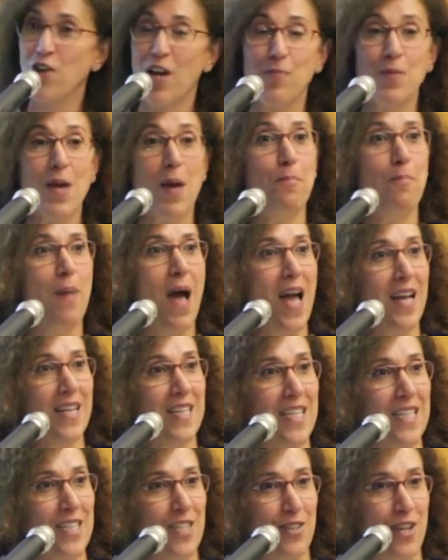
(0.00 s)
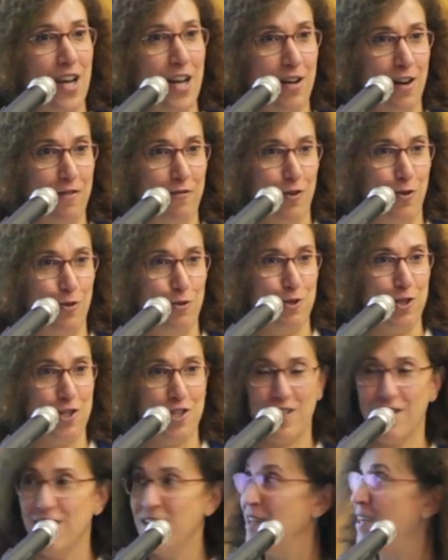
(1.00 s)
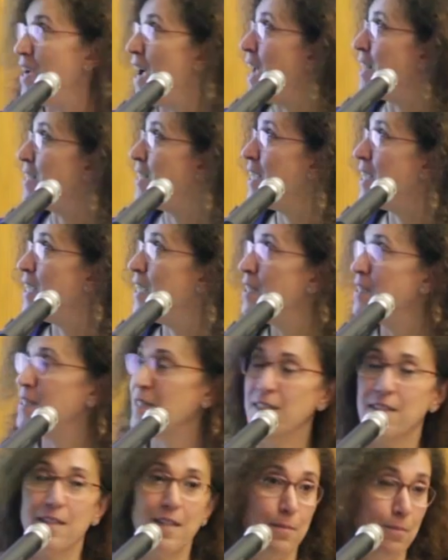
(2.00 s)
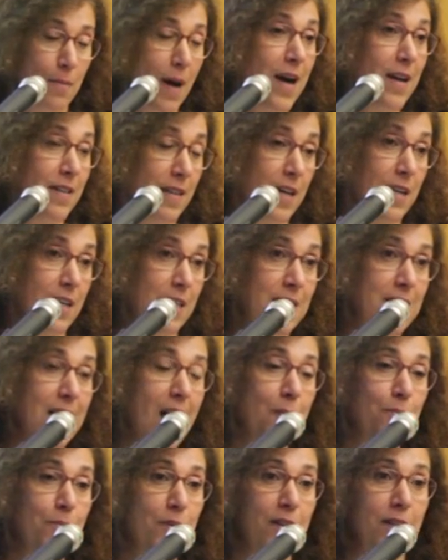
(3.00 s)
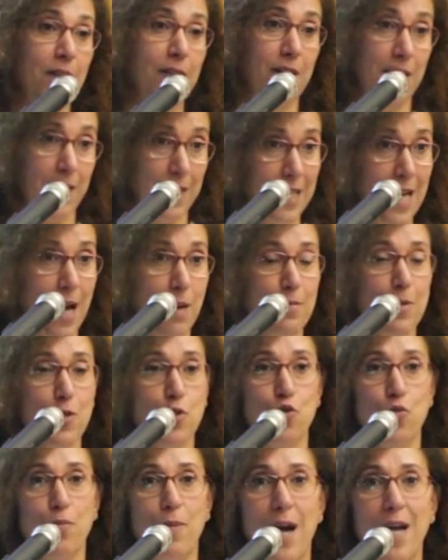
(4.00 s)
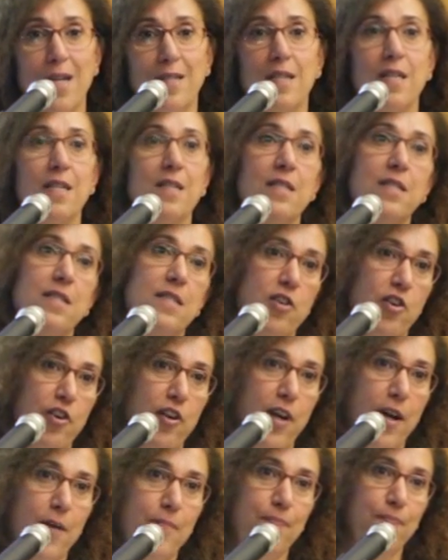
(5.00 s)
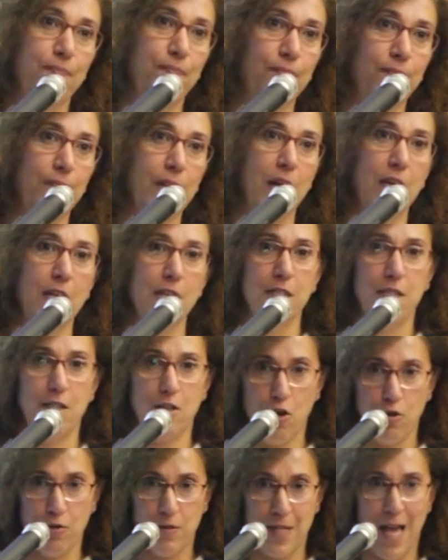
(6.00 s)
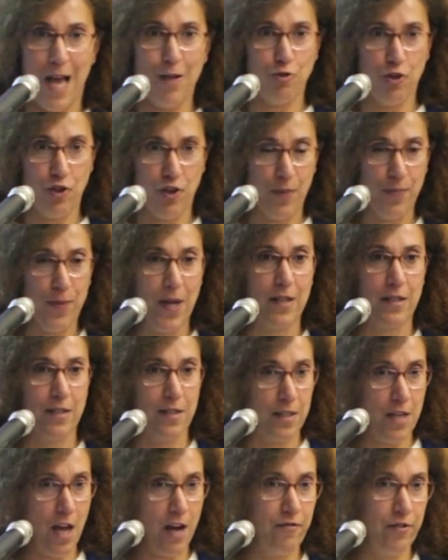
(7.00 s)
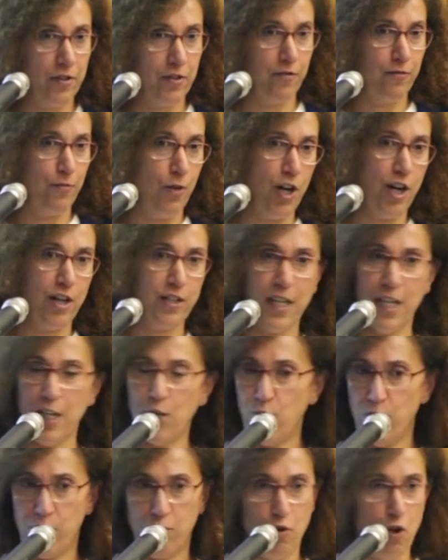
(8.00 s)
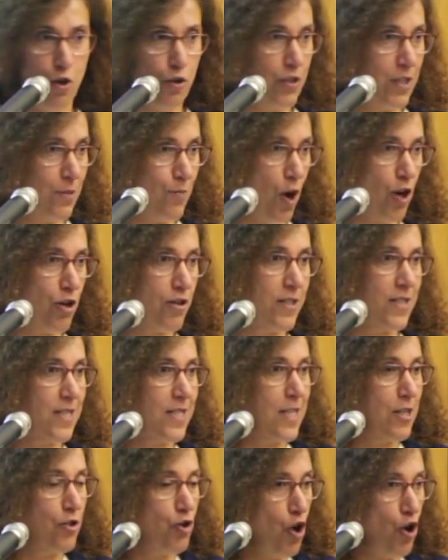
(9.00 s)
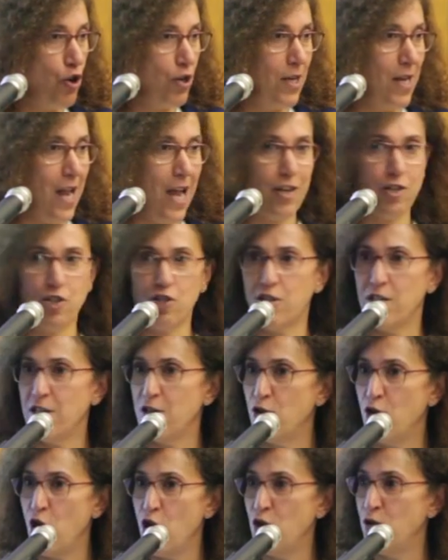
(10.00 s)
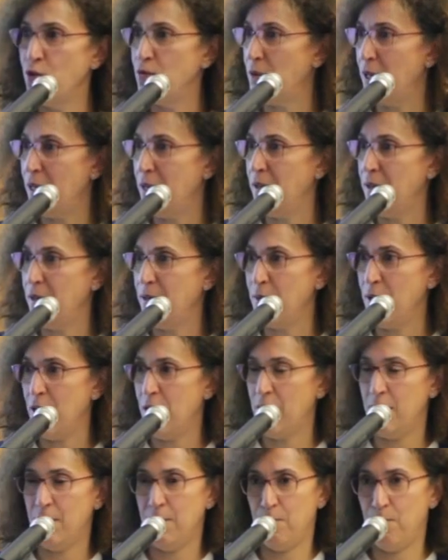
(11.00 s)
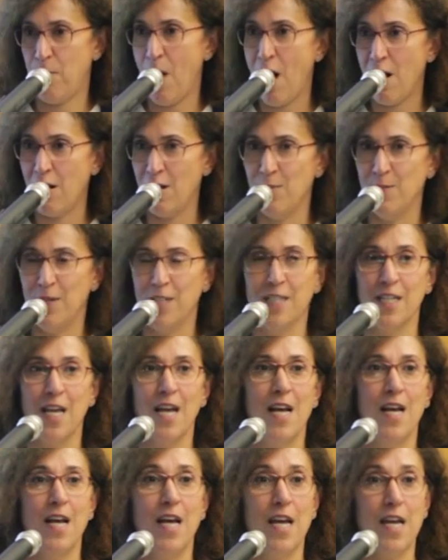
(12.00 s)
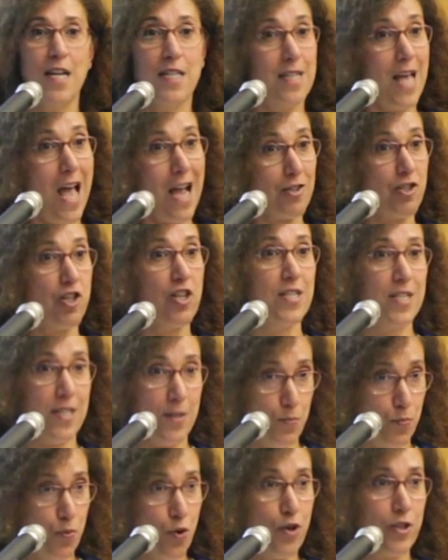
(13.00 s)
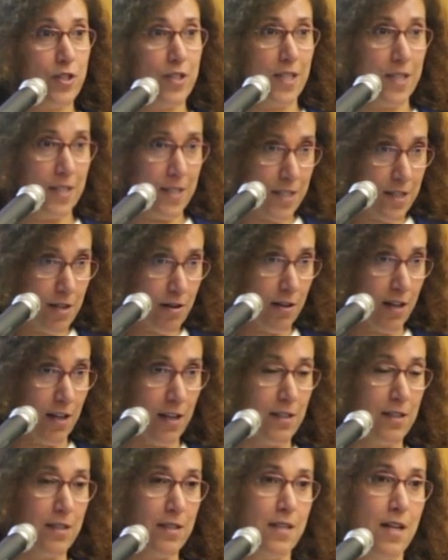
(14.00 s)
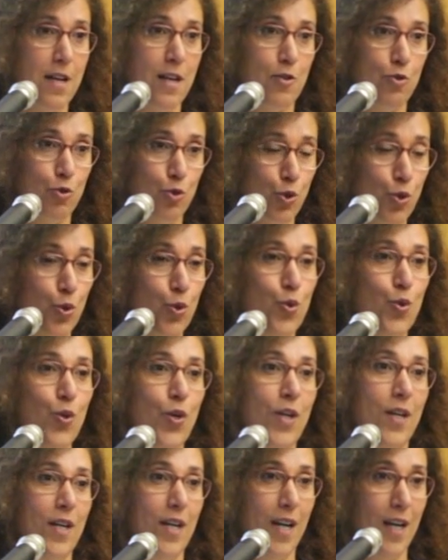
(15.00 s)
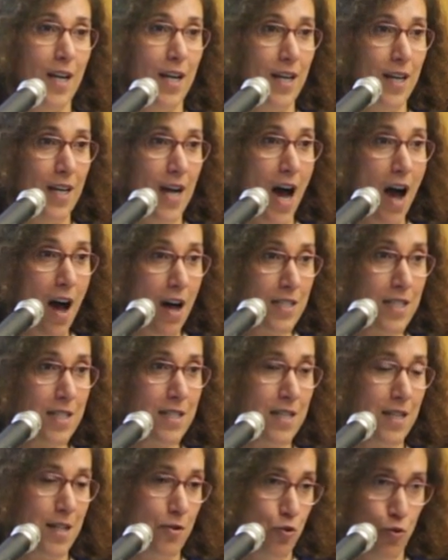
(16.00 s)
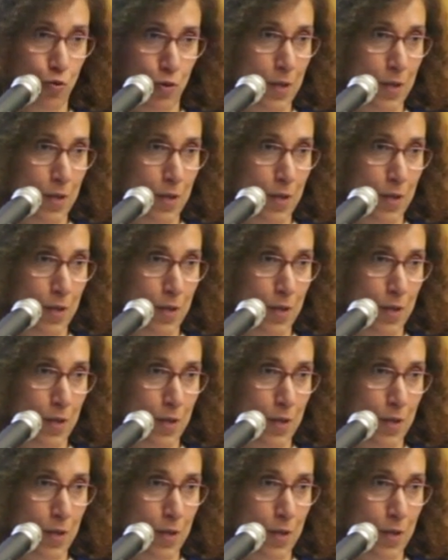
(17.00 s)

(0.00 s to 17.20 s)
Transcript: Arabia backing a revolution. And here, the, the example that comes to mind is Syria. So Saudi Arabia, conservative monarchy with no democracy, no election, no uh, uh, parliament, is actually supporting Syrians to uh, ask to